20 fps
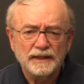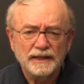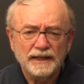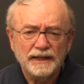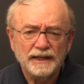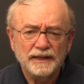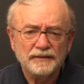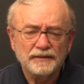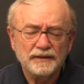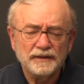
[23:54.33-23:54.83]

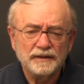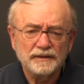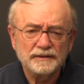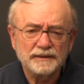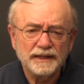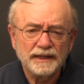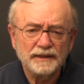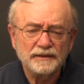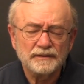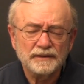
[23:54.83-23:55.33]
and there
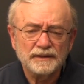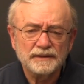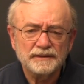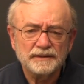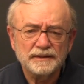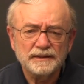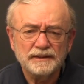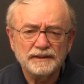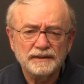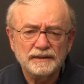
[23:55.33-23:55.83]
down at
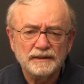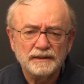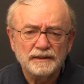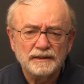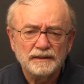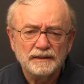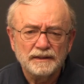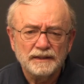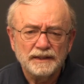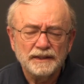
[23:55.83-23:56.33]
the
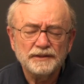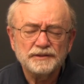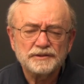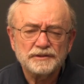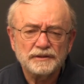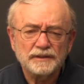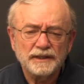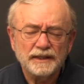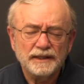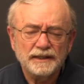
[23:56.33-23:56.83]

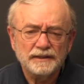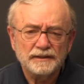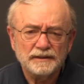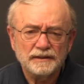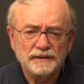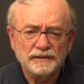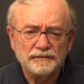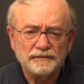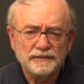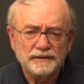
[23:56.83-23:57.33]
eastern end
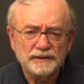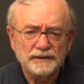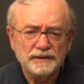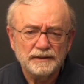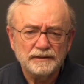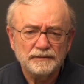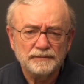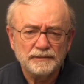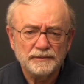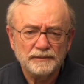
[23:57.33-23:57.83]
of
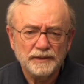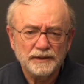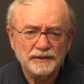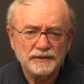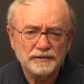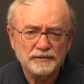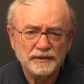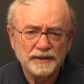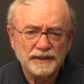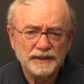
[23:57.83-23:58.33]
the
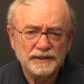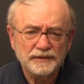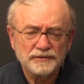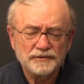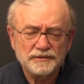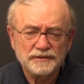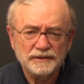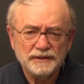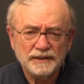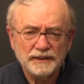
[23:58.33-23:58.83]
Mediterranean
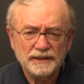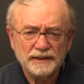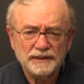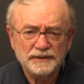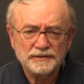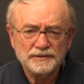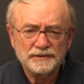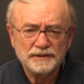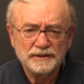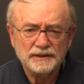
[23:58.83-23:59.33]
Sea
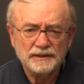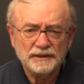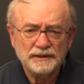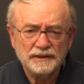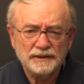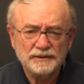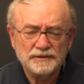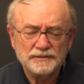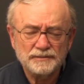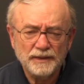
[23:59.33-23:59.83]

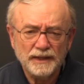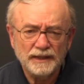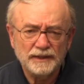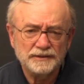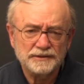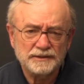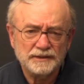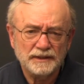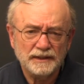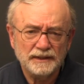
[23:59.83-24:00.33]
is
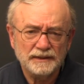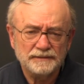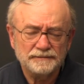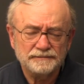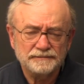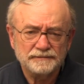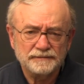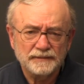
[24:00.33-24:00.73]
Palestine.